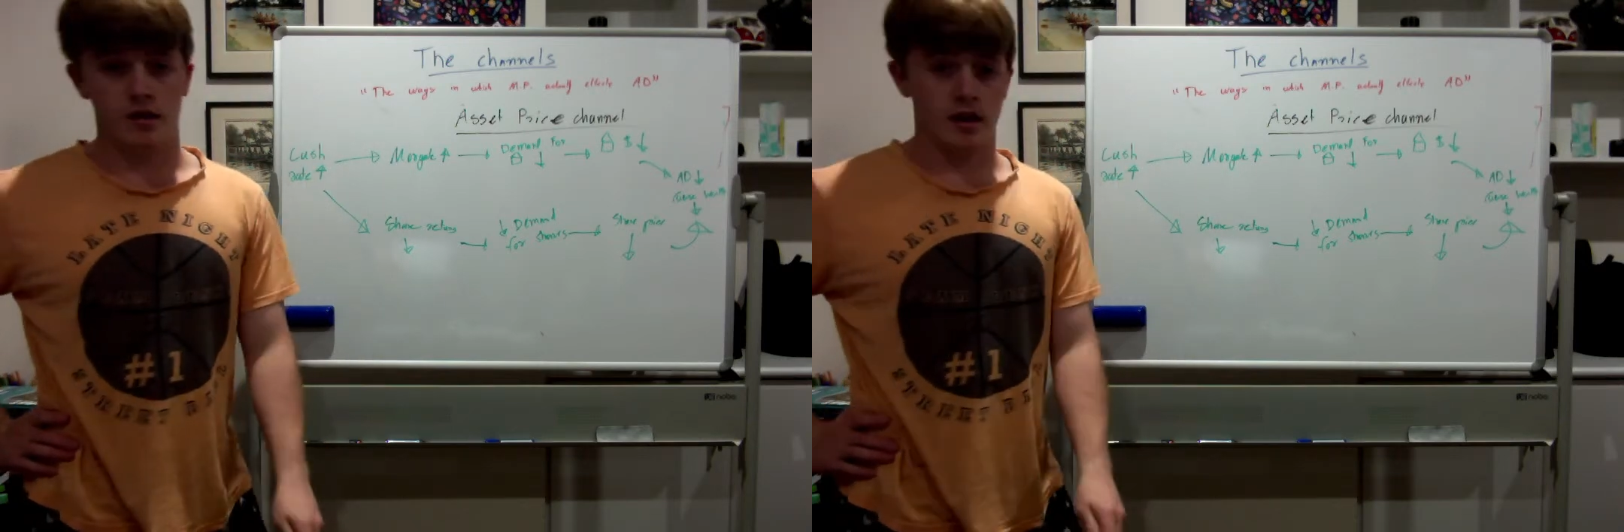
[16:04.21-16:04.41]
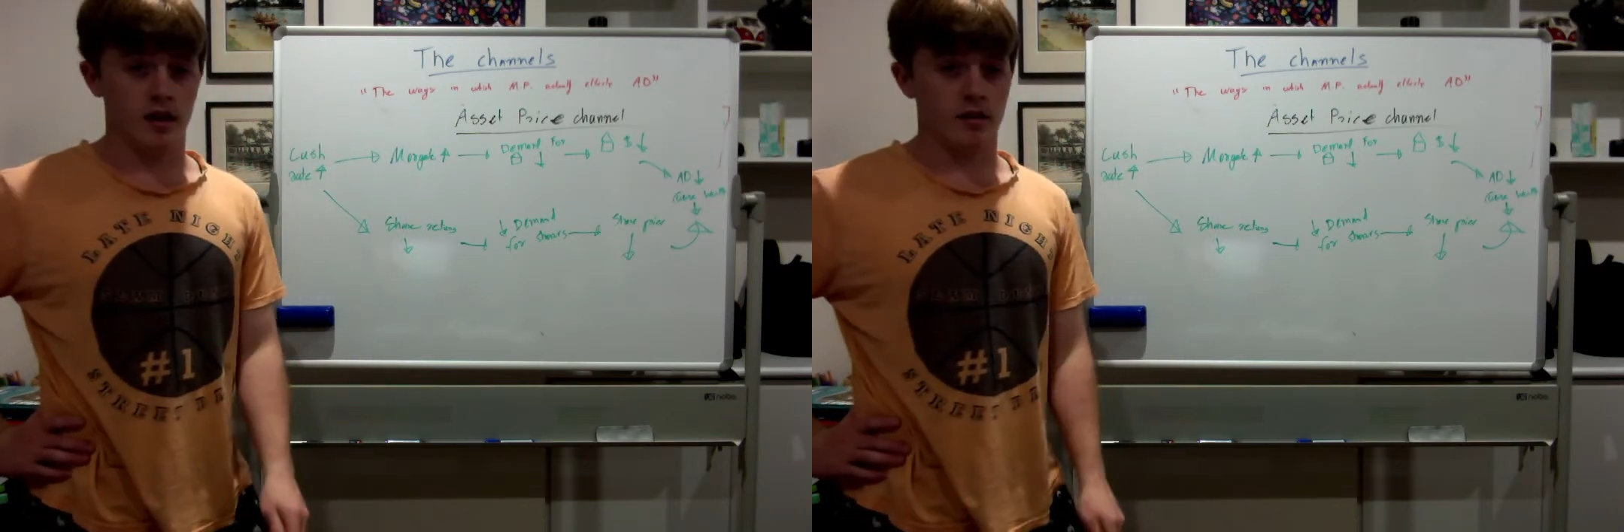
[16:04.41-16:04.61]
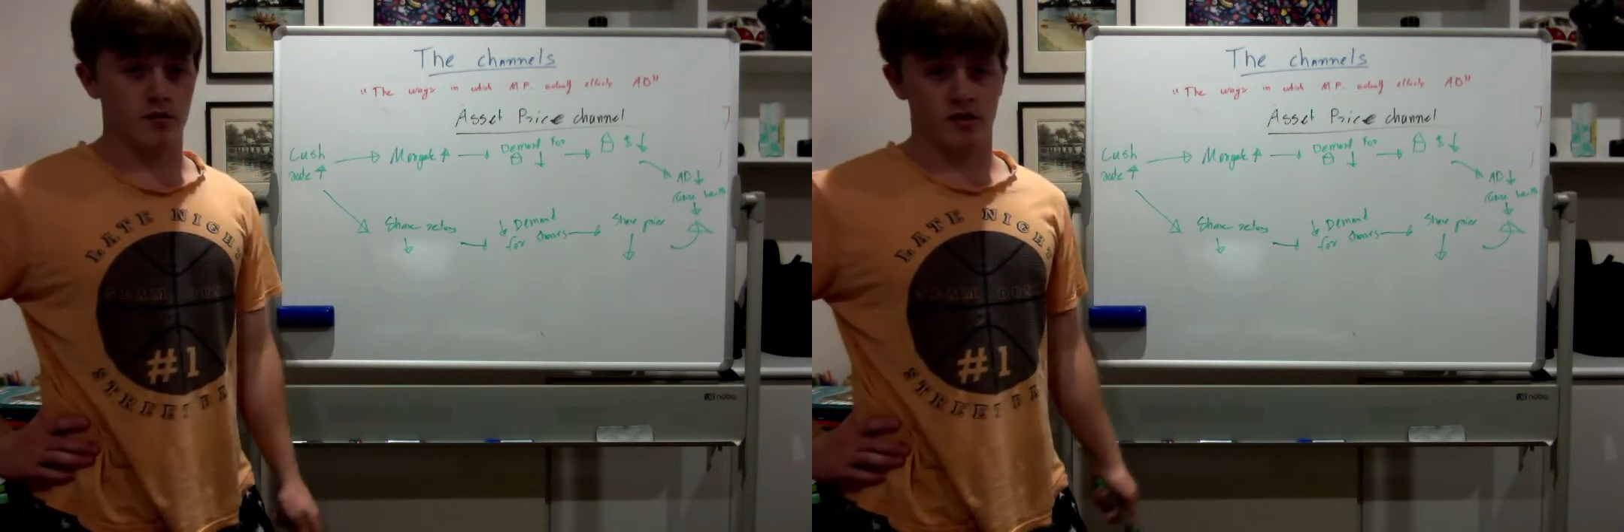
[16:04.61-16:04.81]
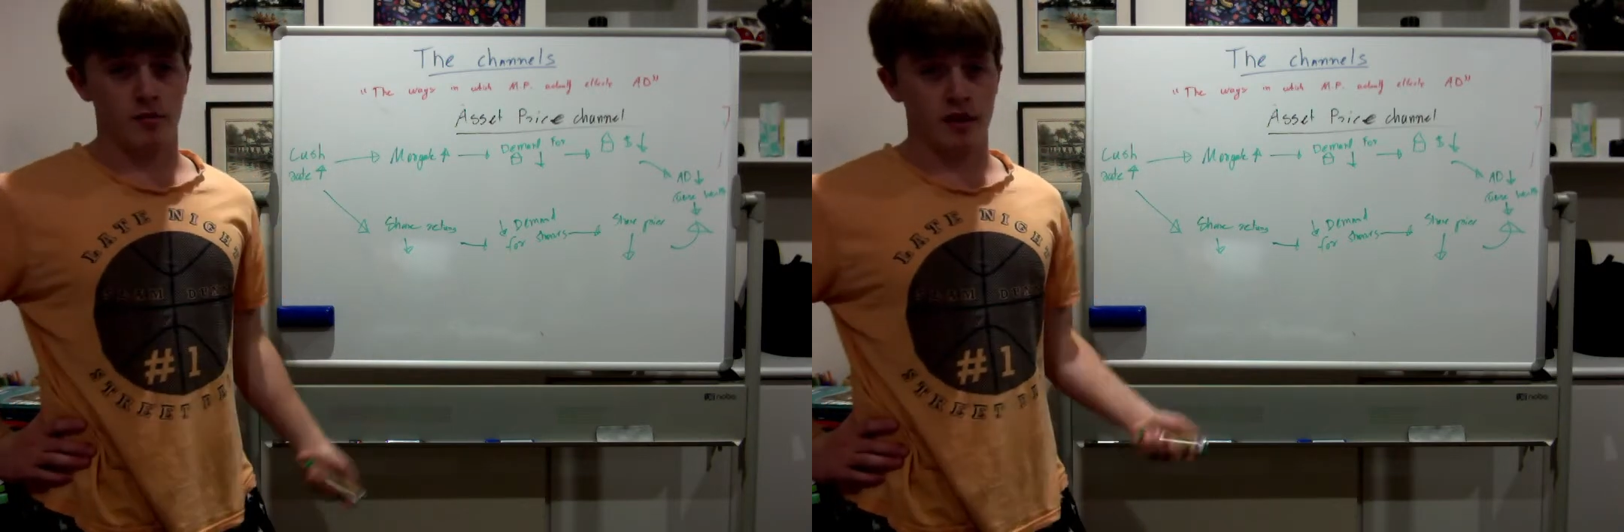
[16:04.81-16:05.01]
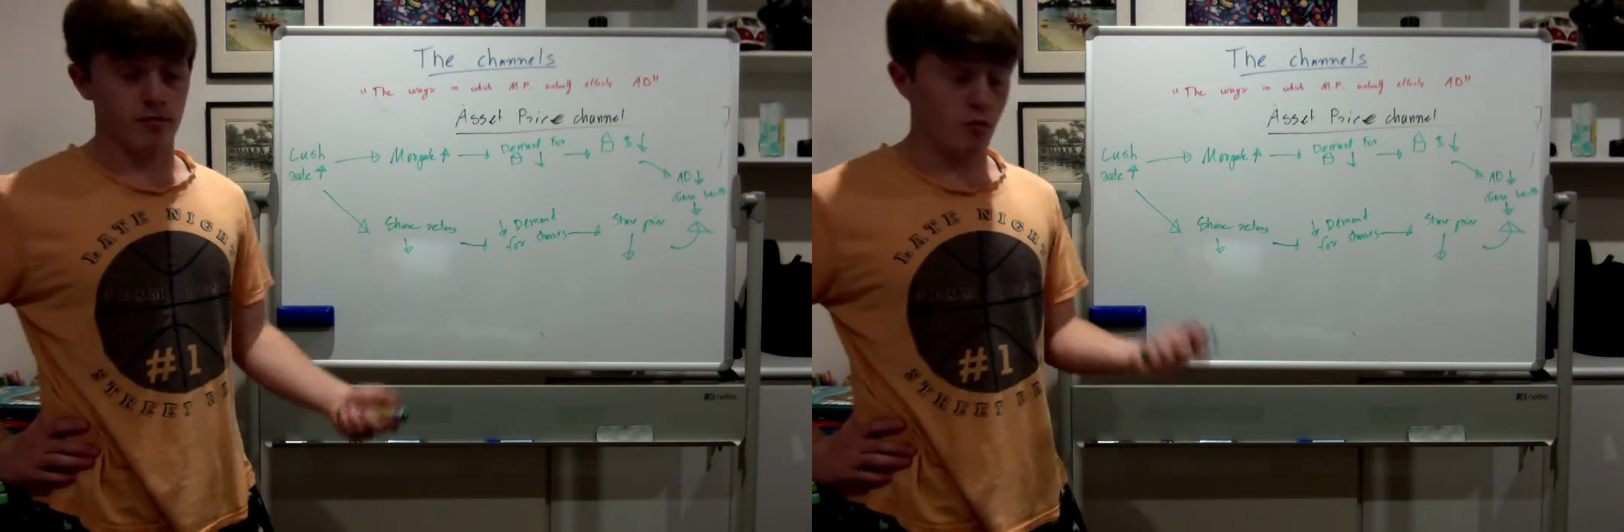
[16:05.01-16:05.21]
like it just
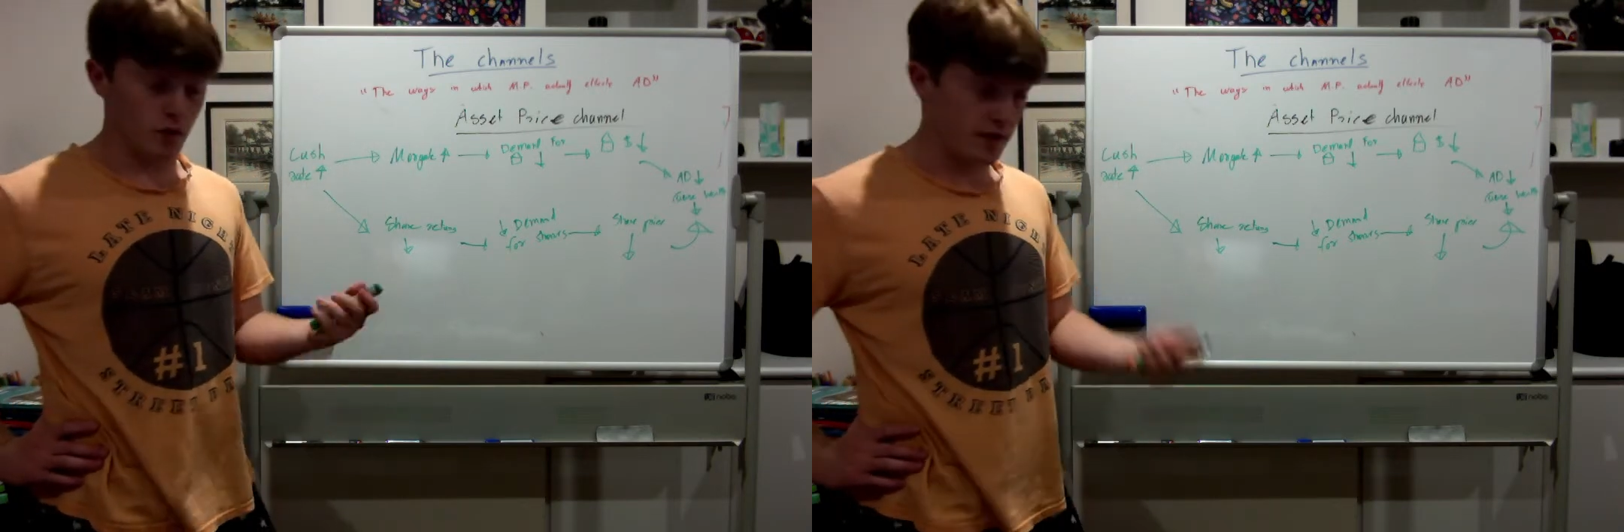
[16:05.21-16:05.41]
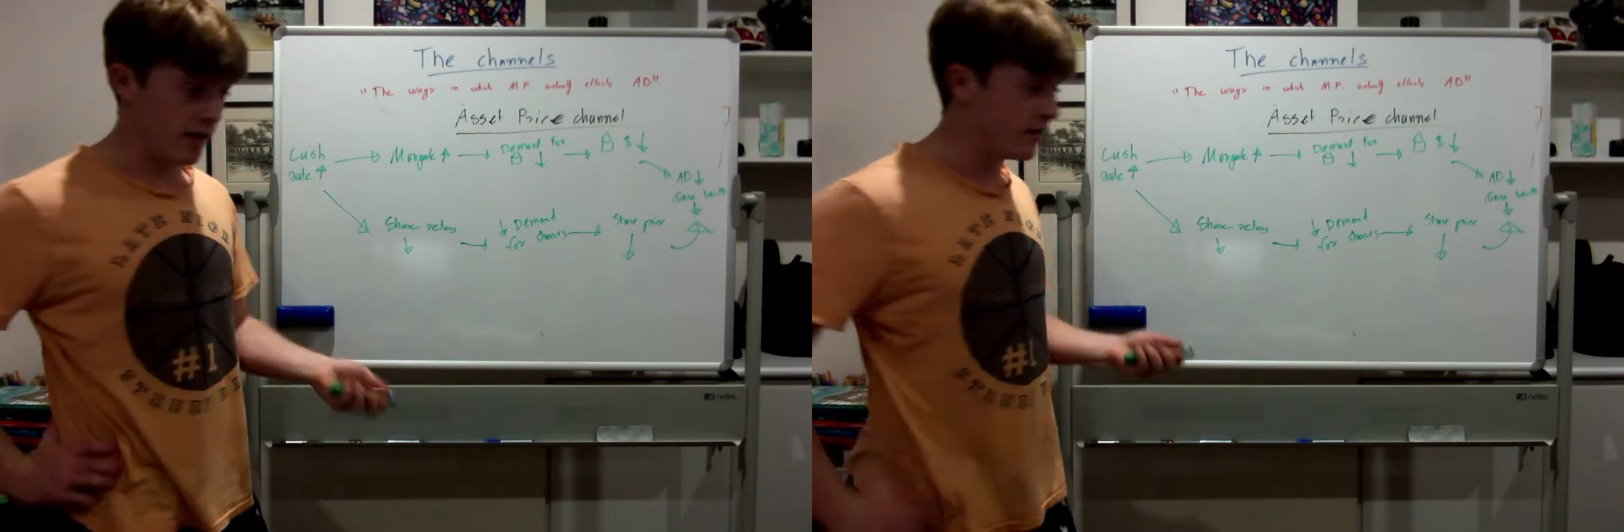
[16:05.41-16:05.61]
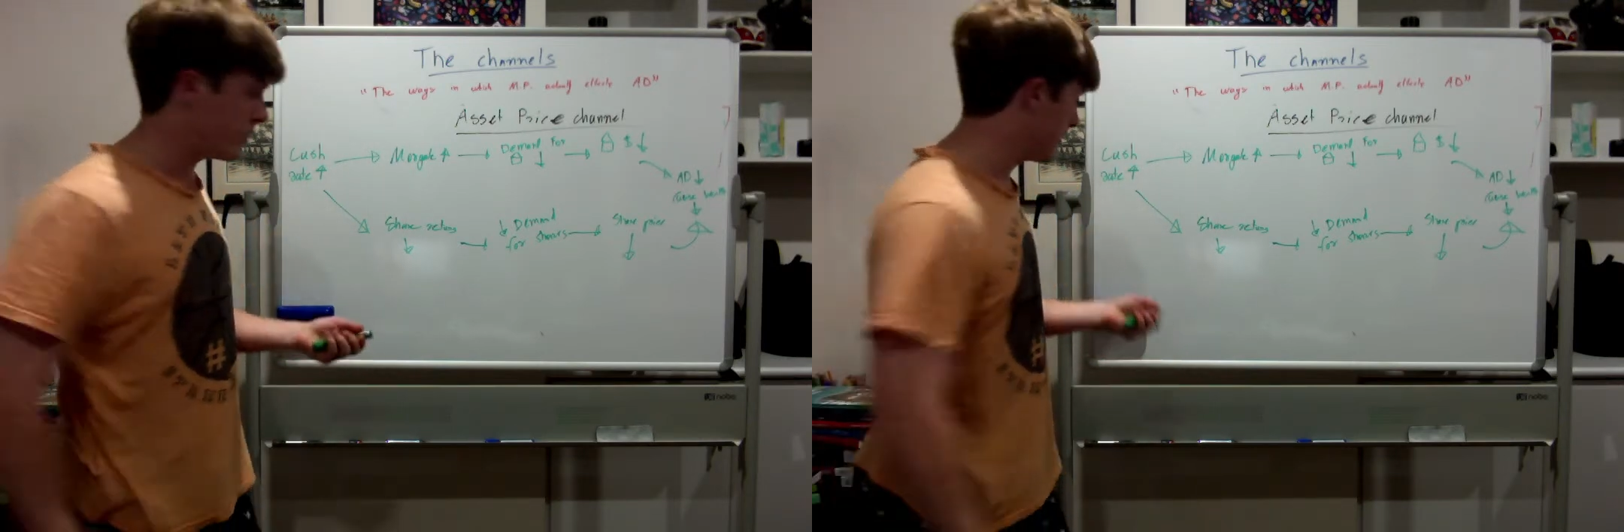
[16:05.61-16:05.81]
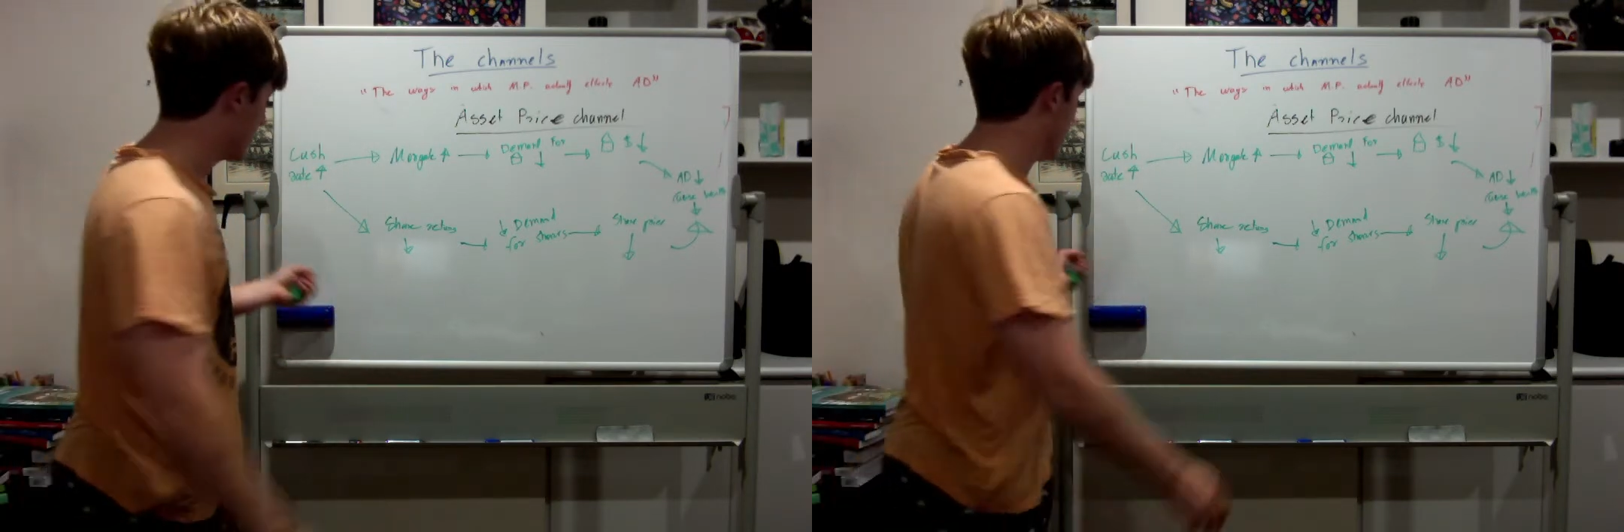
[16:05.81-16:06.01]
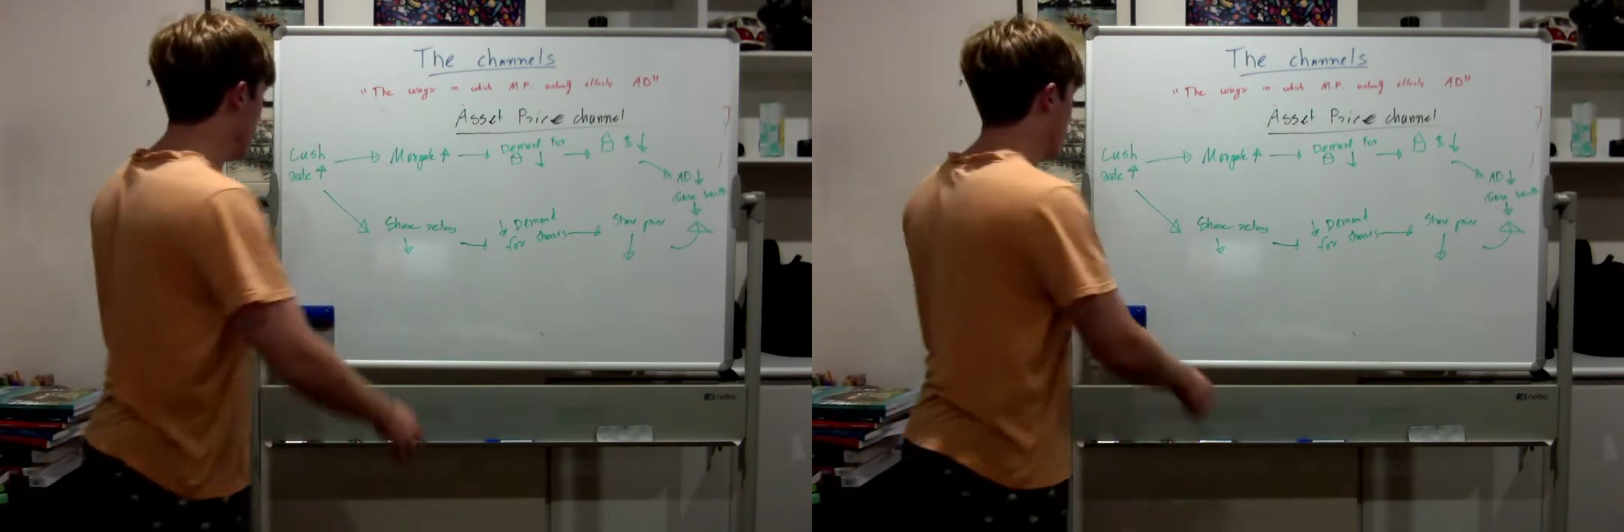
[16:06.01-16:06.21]
makes more sense.